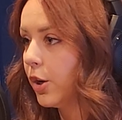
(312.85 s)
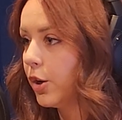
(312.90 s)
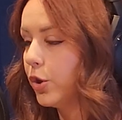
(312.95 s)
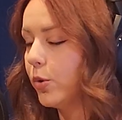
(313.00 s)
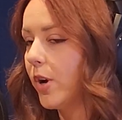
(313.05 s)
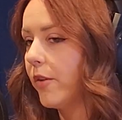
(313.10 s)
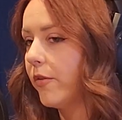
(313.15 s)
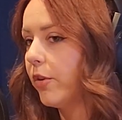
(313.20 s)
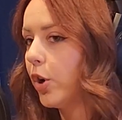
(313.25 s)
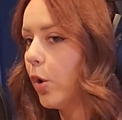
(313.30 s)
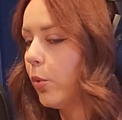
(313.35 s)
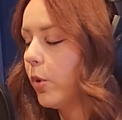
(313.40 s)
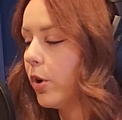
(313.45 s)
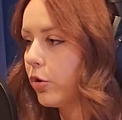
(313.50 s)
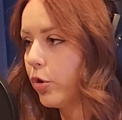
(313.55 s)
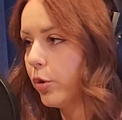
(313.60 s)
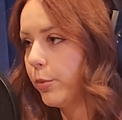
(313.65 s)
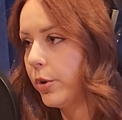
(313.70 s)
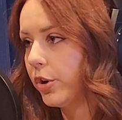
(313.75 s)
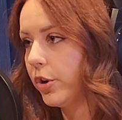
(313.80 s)
You never know
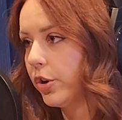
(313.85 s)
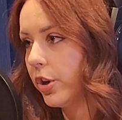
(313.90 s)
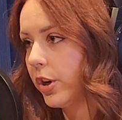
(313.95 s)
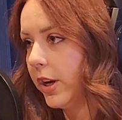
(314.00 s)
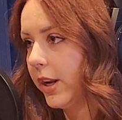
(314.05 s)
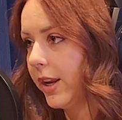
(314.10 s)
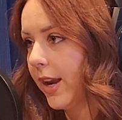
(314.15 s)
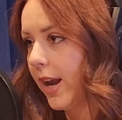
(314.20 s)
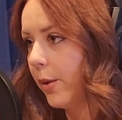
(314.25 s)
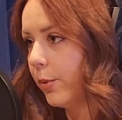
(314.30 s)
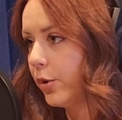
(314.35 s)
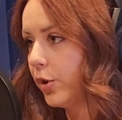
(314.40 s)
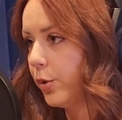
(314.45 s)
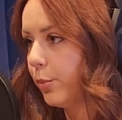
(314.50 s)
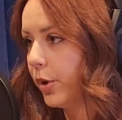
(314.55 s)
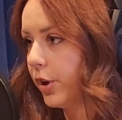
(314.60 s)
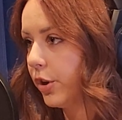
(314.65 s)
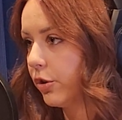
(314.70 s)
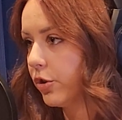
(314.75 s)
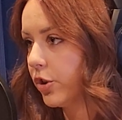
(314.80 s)
what groomer you're going to get when you
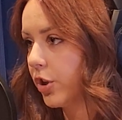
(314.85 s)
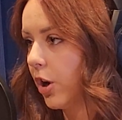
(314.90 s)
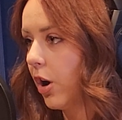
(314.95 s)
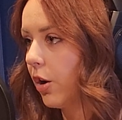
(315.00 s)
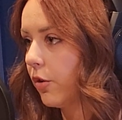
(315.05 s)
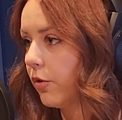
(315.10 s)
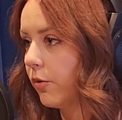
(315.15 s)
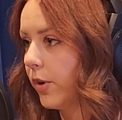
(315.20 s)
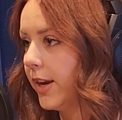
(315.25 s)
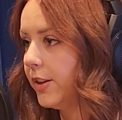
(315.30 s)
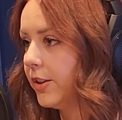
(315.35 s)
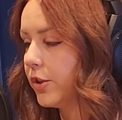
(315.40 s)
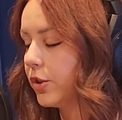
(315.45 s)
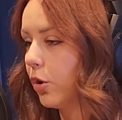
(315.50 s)
bring your dog, right?